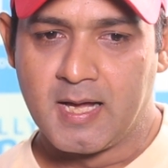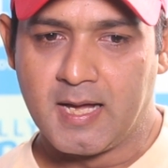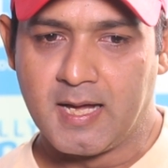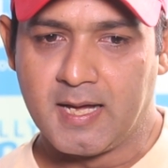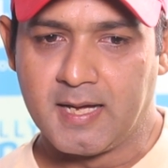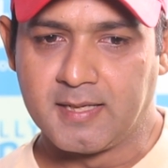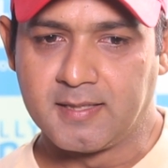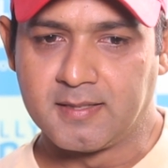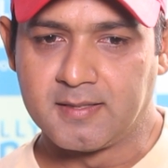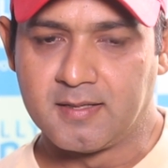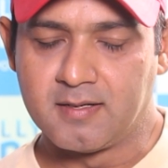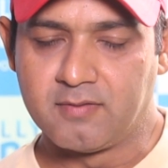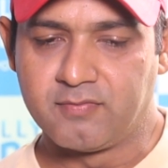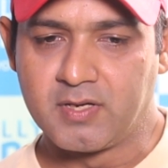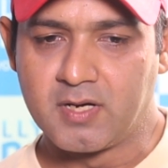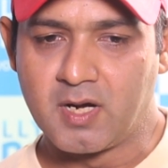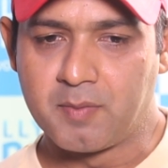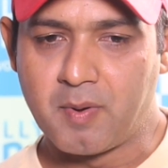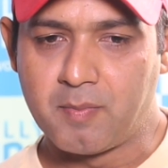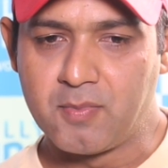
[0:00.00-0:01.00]
And uh,
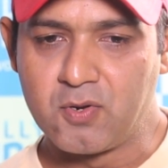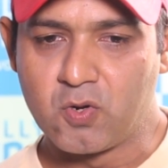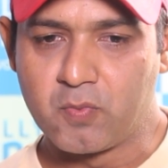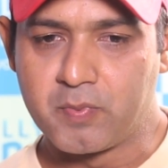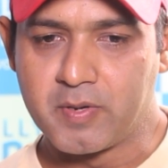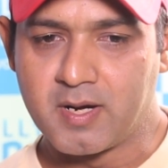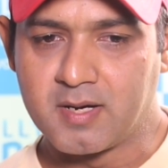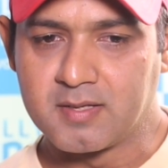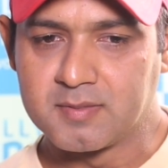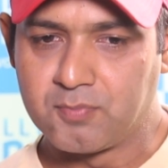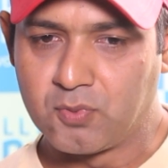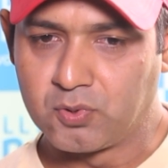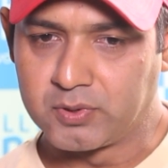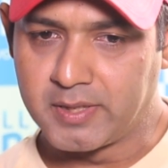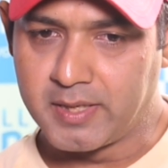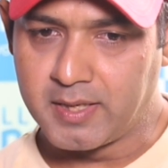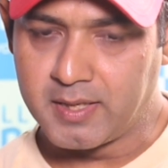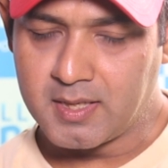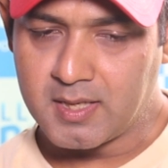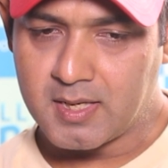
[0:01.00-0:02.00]
we did public opinion both
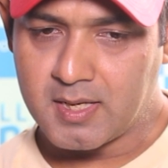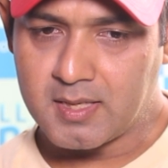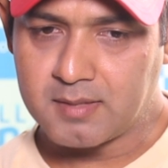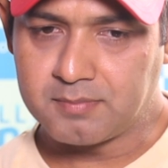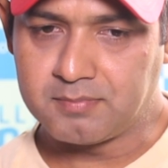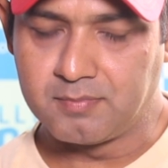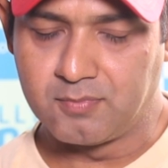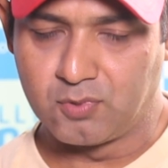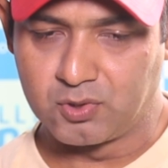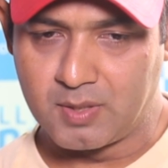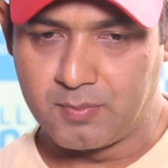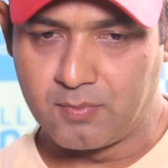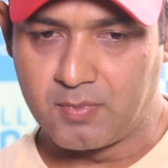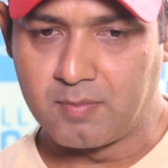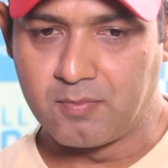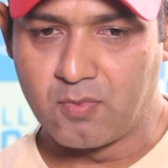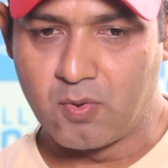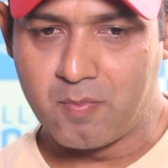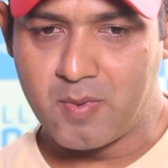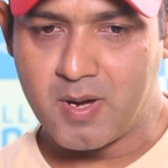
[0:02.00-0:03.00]
in India, both in
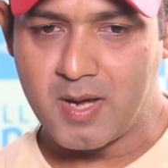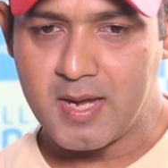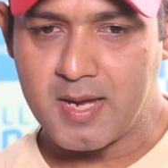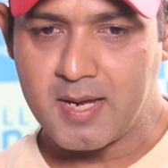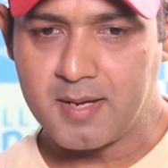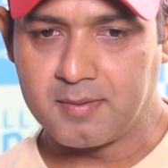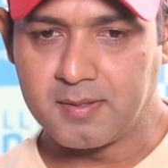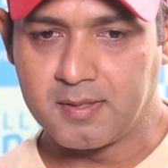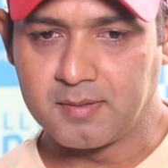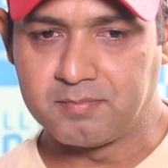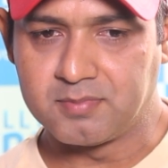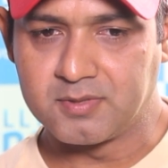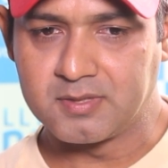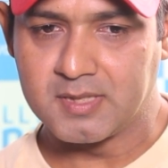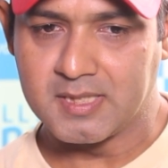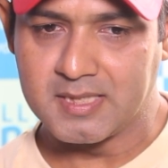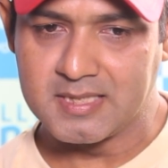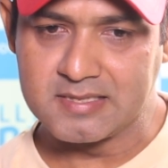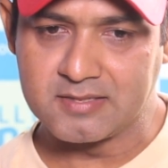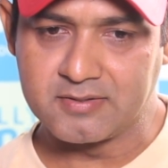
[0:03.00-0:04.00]
Mumbai, uh,
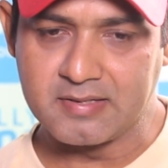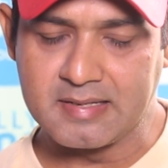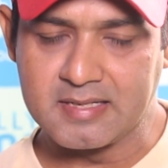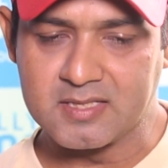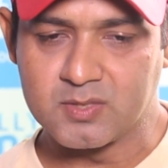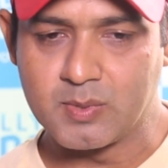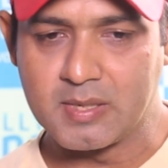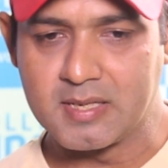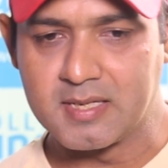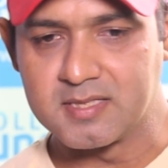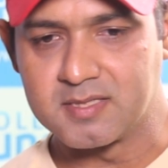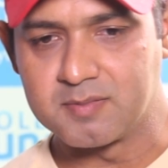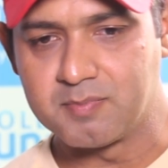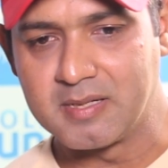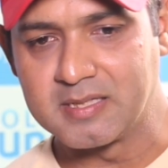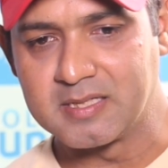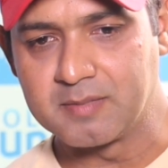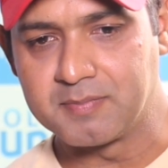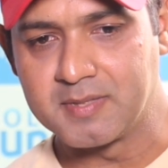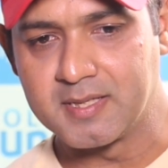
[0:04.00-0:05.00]
single screen as well as
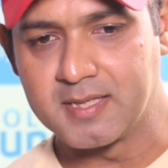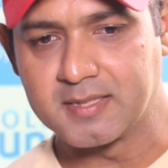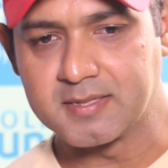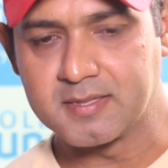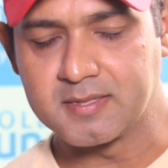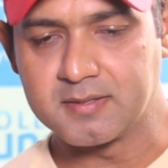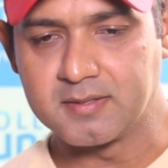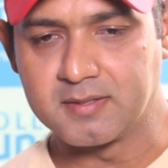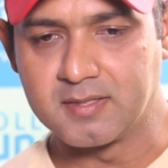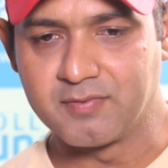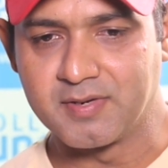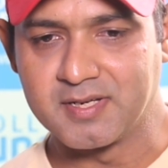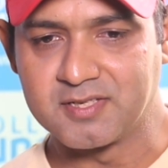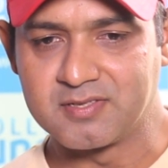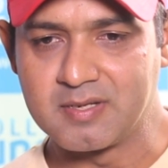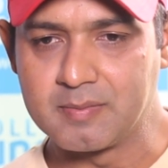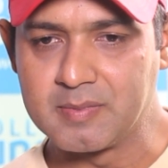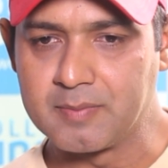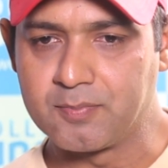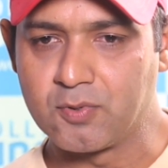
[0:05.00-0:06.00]
multiplex. They were
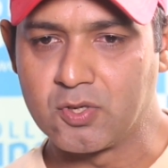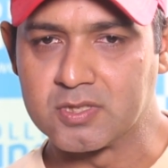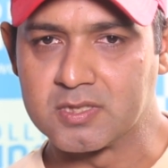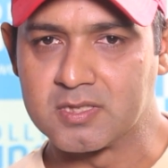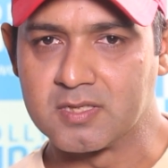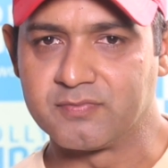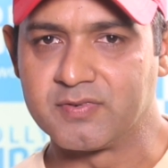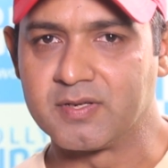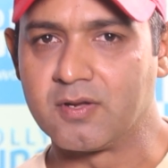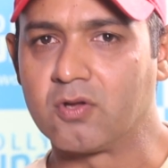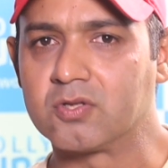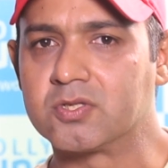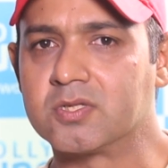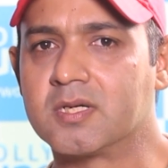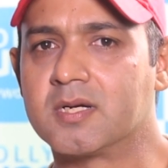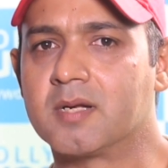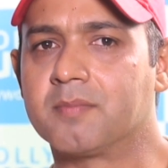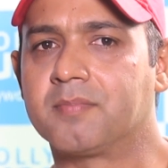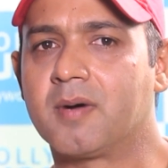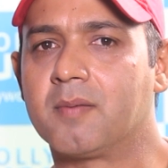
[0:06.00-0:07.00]
extremely positive. We also
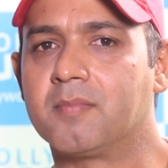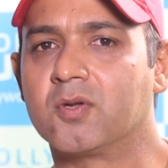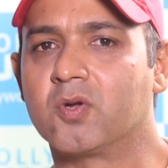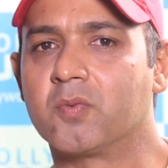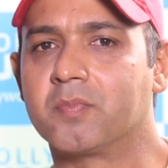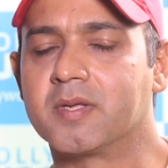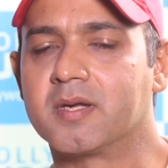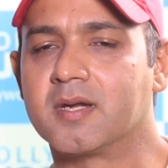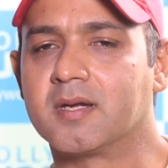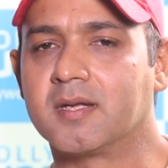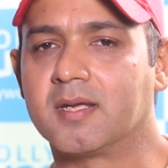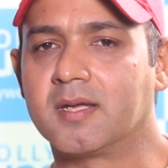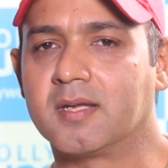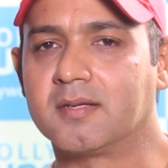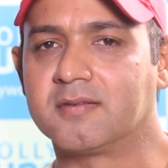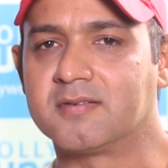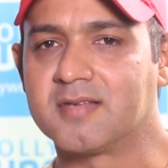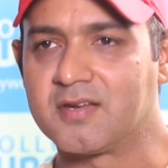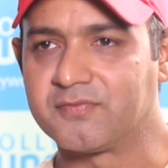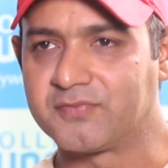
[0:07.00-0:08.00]
did a public opinion
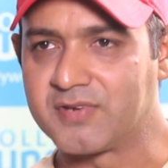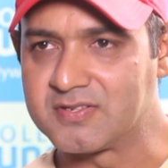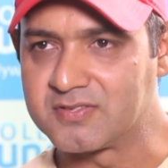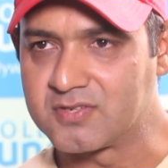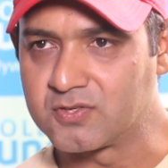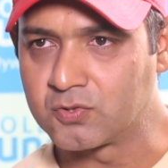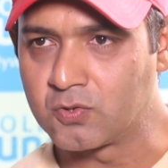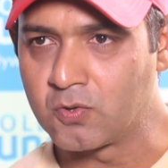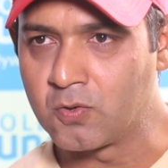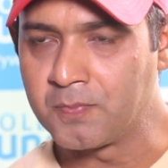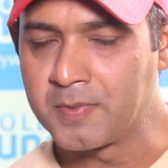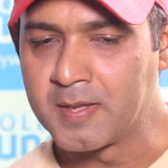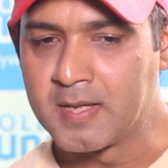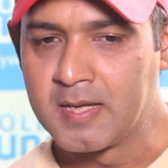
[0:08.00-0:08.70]
in San Francisco.